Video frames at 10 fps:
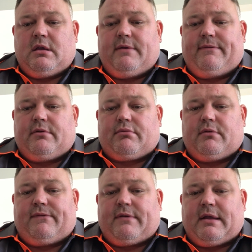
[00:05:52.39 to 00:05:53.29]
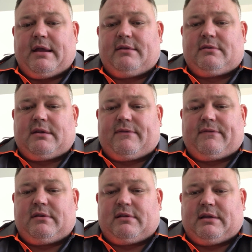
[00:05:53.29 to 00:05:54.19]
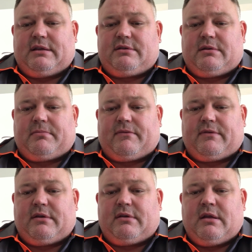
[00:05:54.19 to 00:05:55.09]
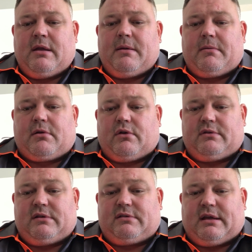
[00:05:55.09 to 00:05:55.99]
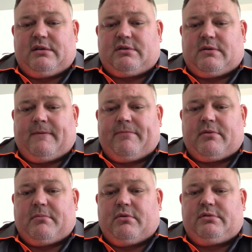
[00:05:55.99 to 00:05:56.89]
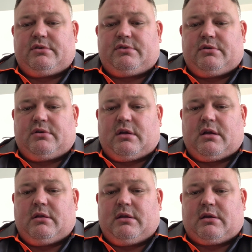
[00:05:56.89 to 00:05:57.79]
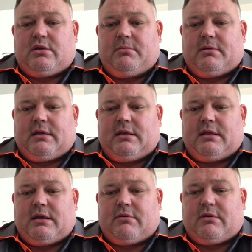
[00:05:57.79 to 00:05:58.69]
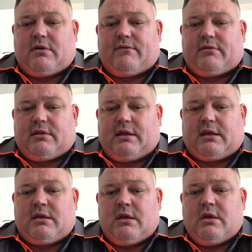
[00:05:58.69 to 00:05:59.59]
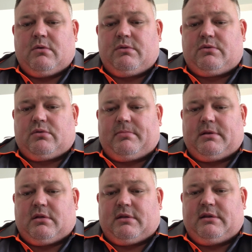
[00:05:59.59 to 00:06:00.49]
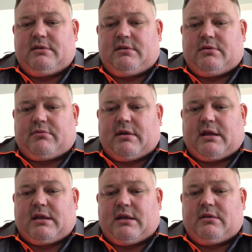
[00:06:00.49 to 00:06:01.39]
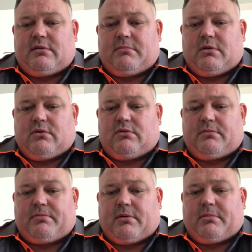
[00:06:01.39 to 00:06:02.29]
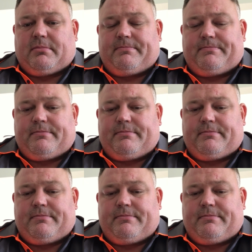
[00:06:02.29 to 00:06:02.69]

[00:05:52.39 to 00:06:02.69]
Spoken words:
If your roof has enough ventilation and prevent condensation, the moisture should only accumulate in the area of the leak, which will be a lot easier to eradicate the mould problem.